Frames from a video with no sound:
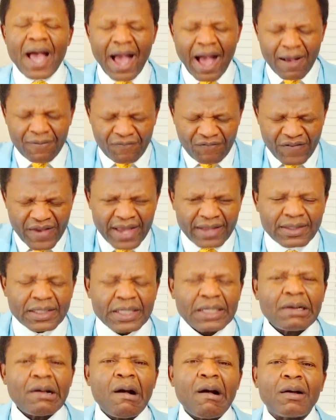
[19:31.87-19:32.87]
Have faith
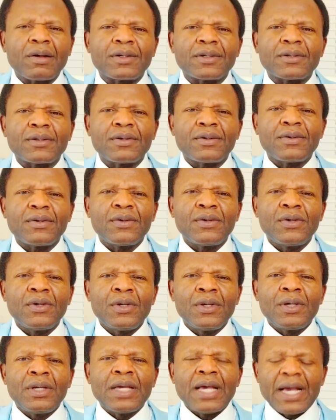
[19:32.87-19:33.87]
in God.
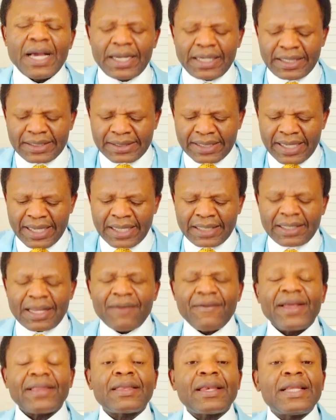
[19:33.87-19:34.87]
And he's
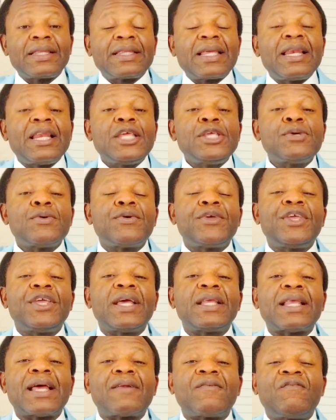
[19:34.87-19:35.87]
indirectly telling you
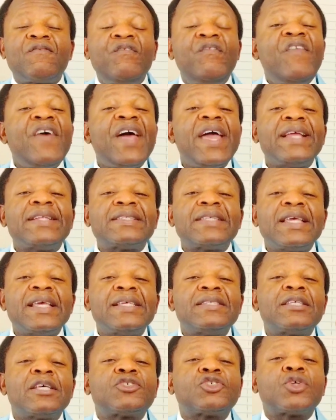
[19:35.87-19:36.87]
here that faith
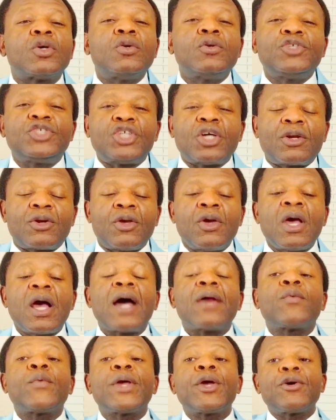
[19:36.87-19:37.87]
is the solution.
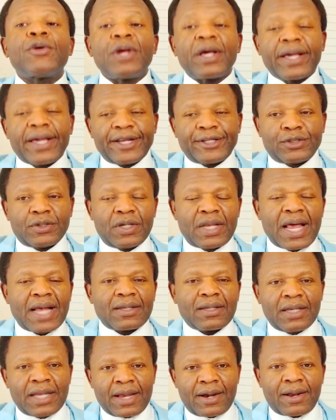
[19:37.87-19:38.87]
And we're going to get to
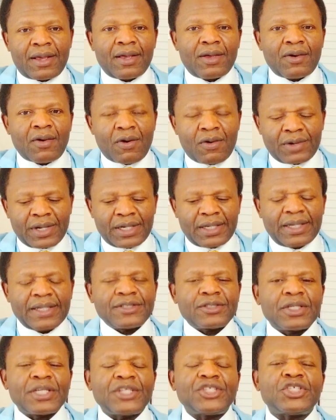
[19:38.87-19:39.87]
that later on in
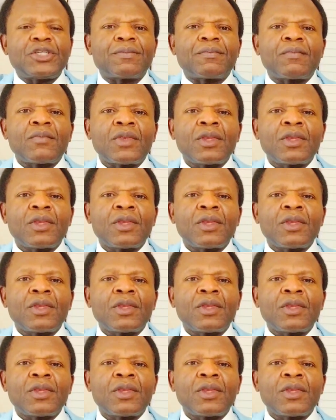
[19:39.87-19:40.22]
this teaching.